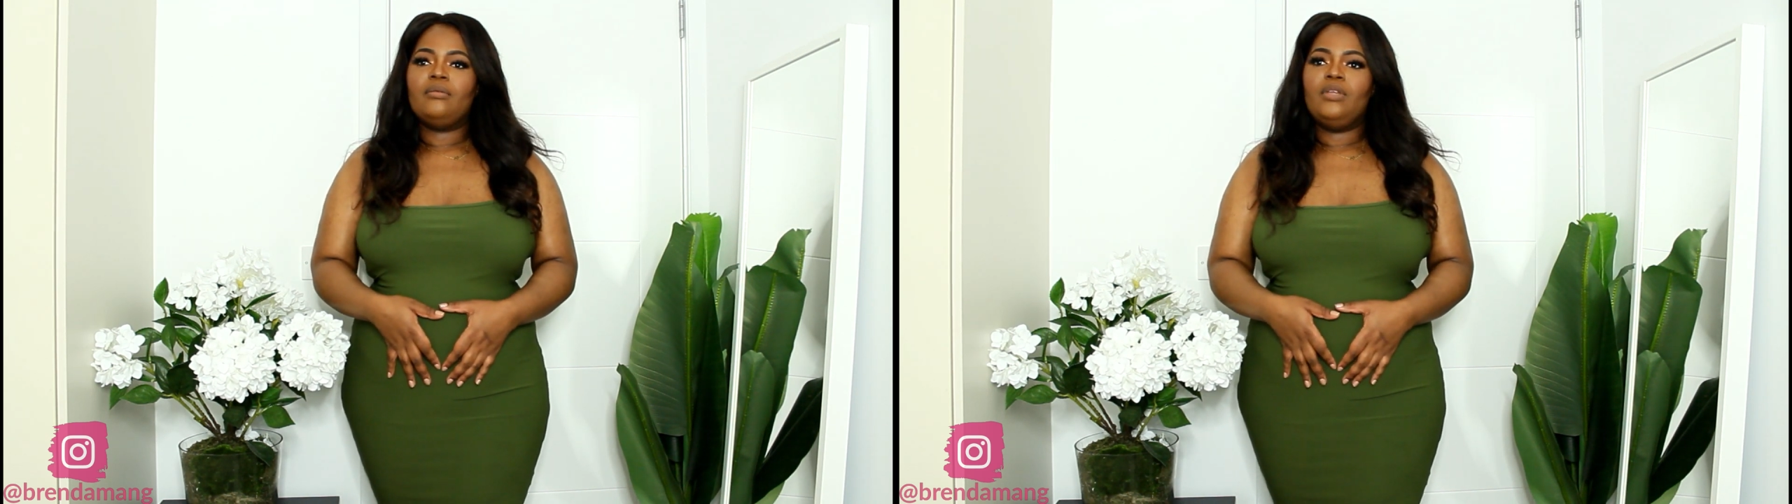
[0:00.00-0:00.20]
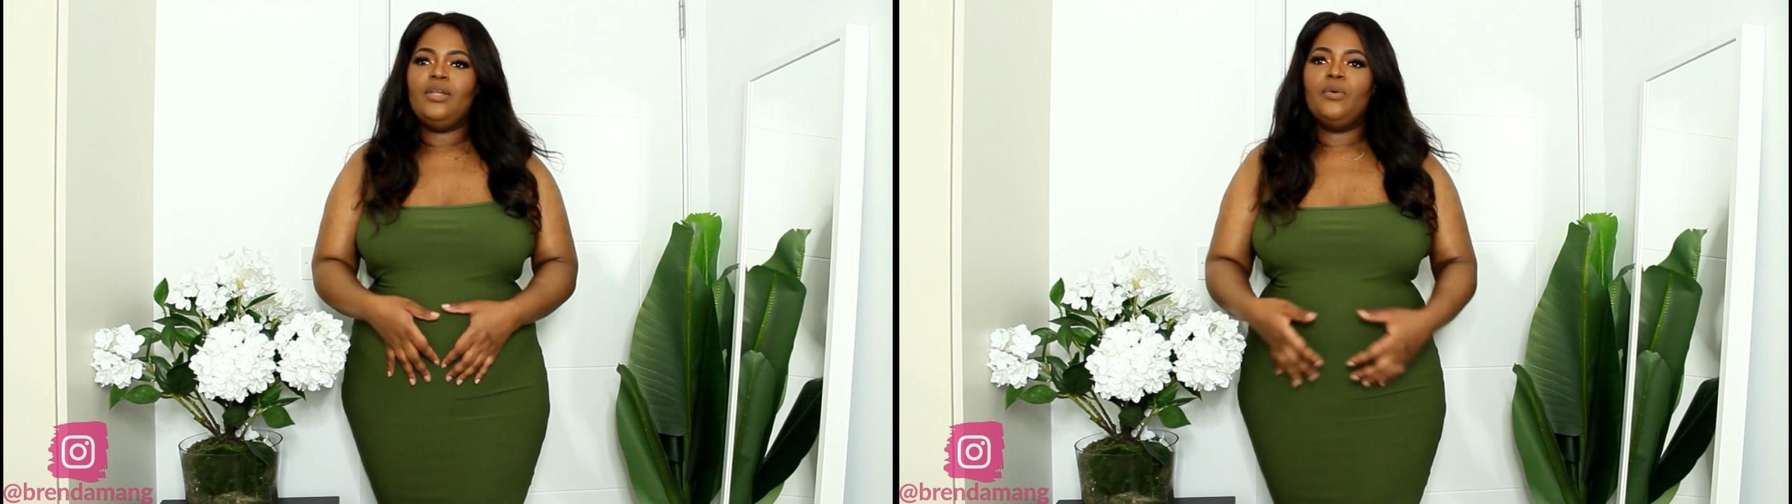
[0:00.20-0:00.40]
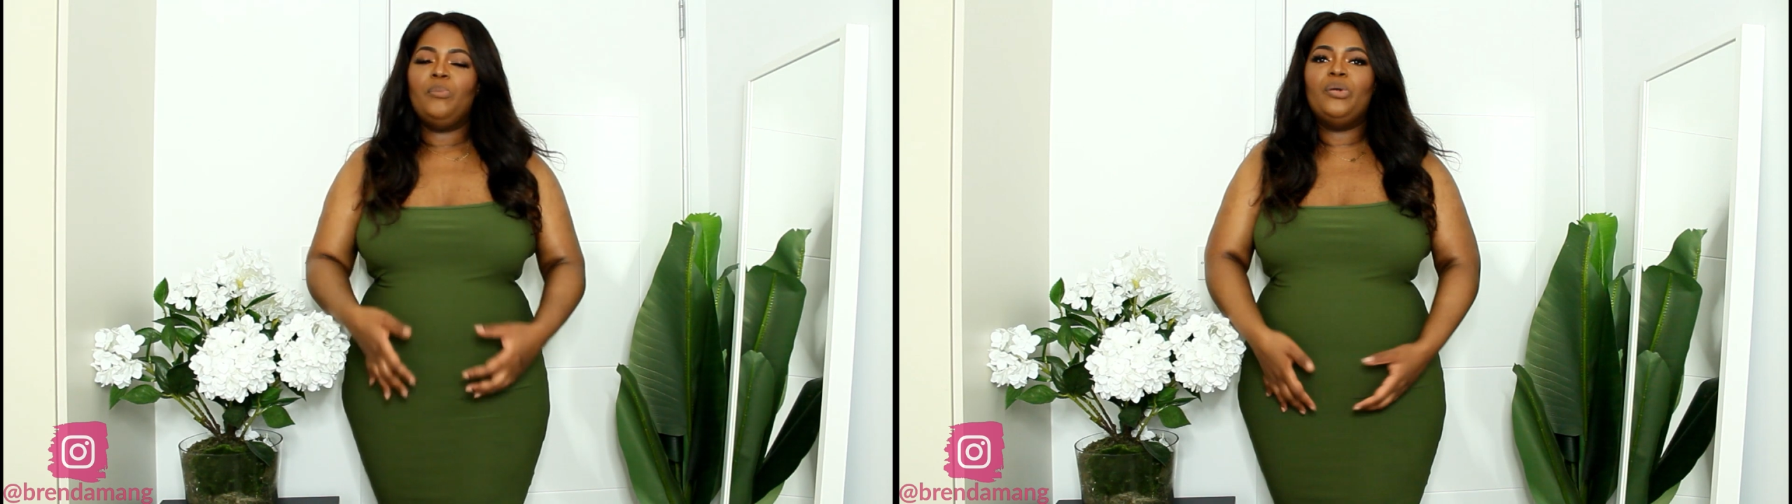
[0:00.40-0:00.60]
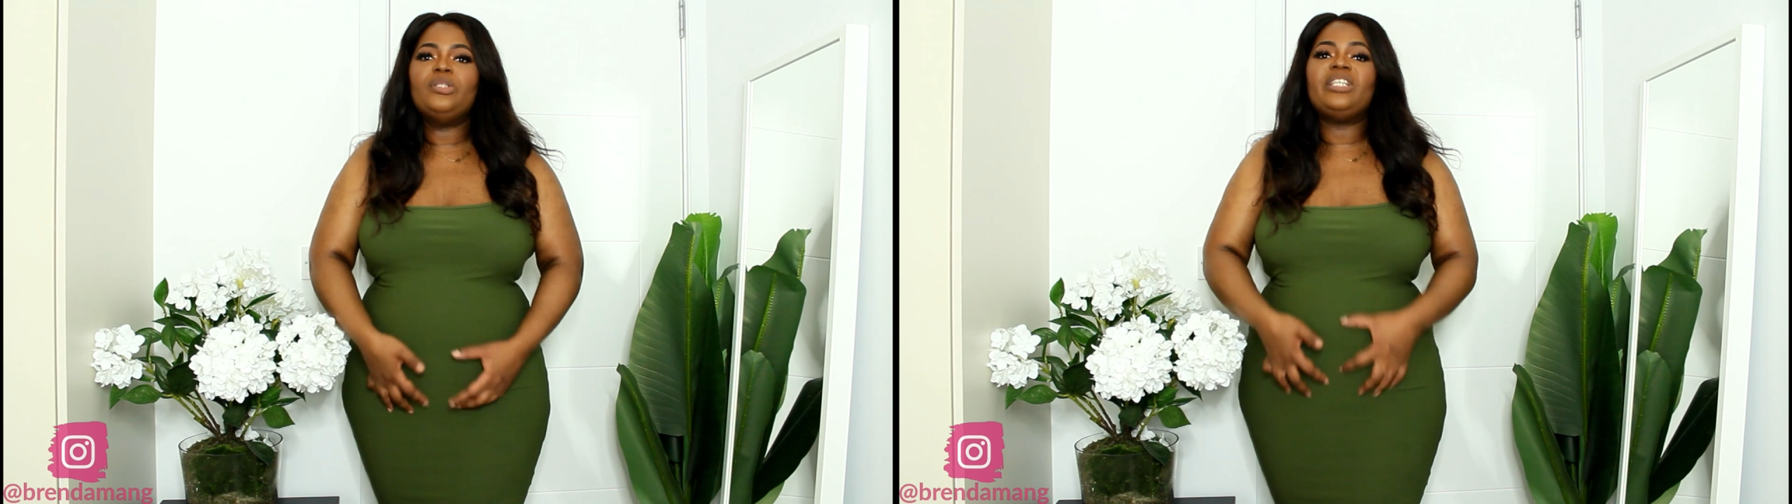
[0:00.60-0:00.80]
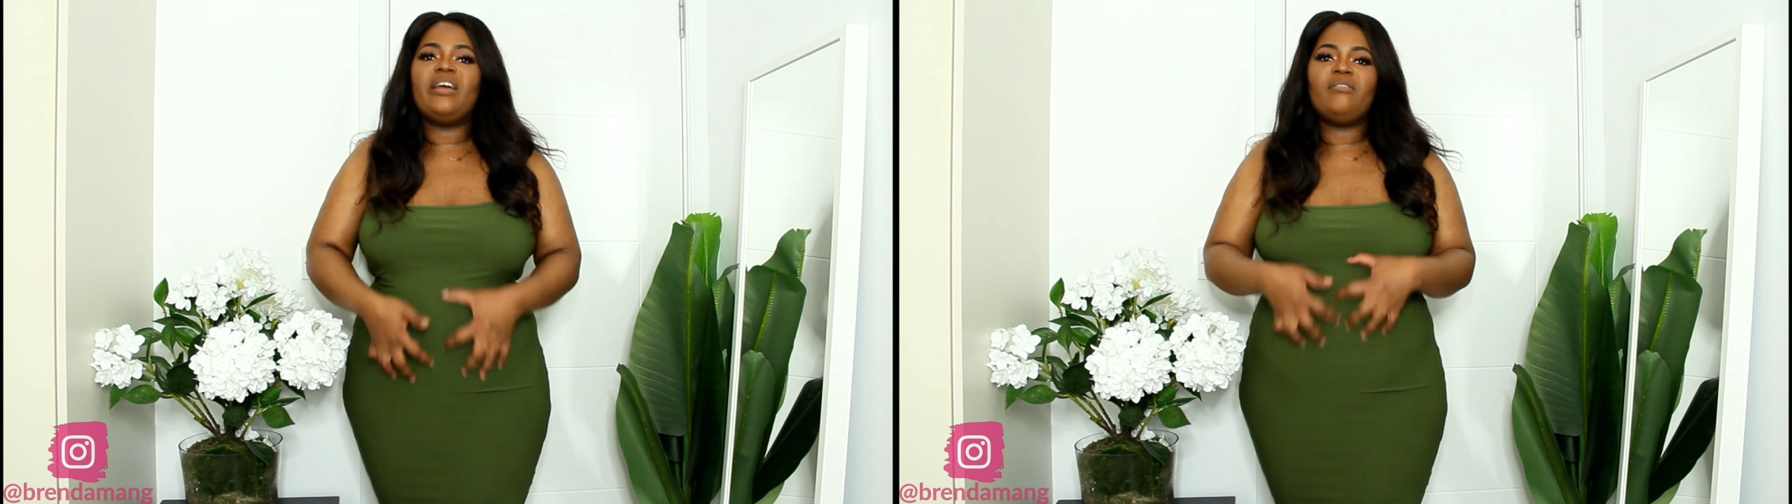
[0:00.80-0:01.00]
you know,
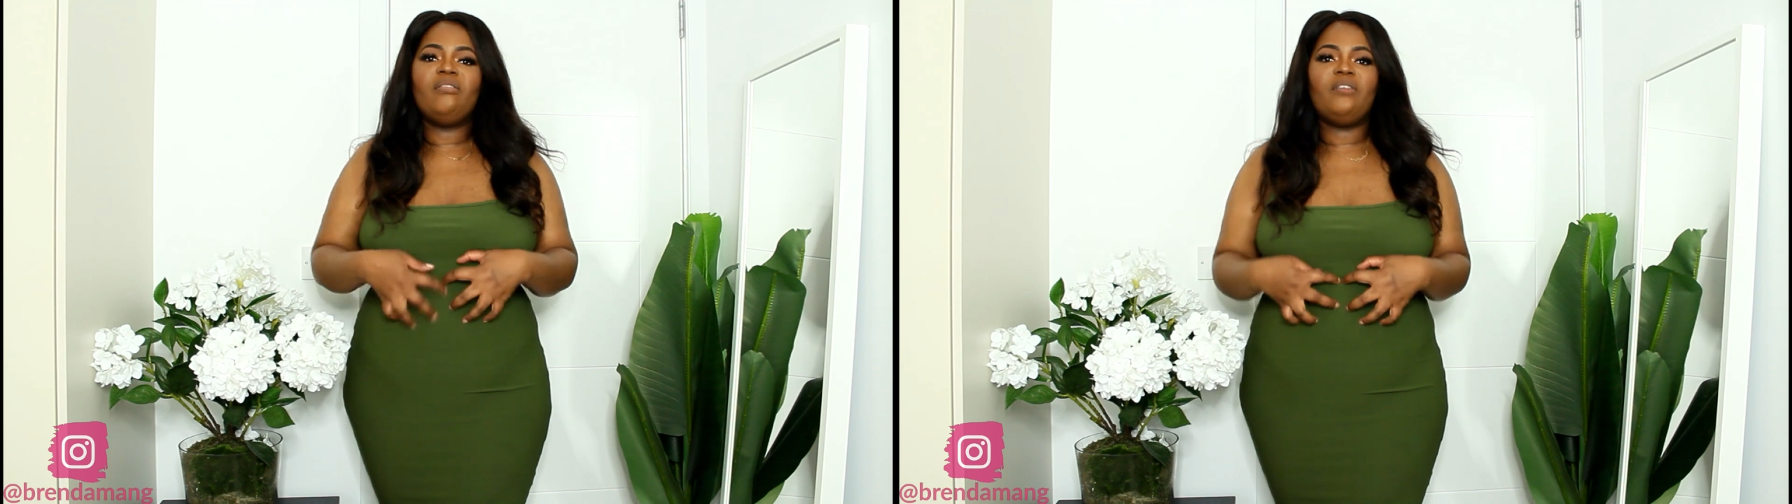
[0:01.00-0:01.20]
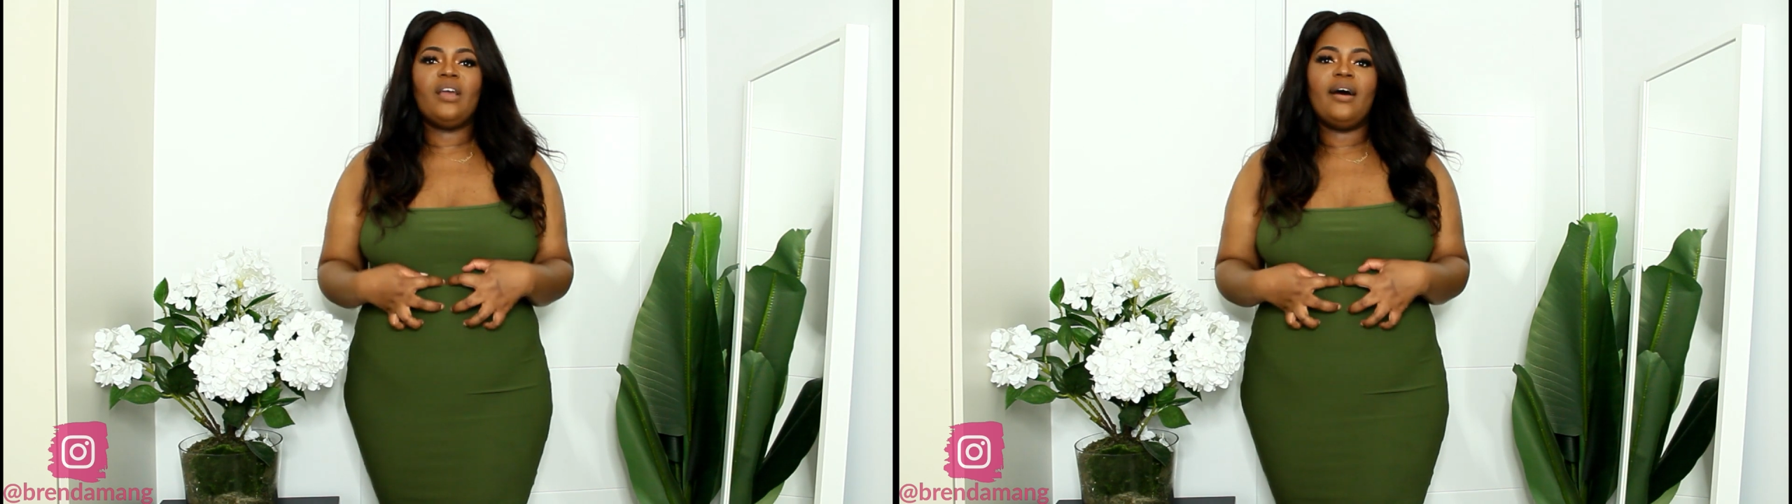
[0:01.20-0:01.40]
push everything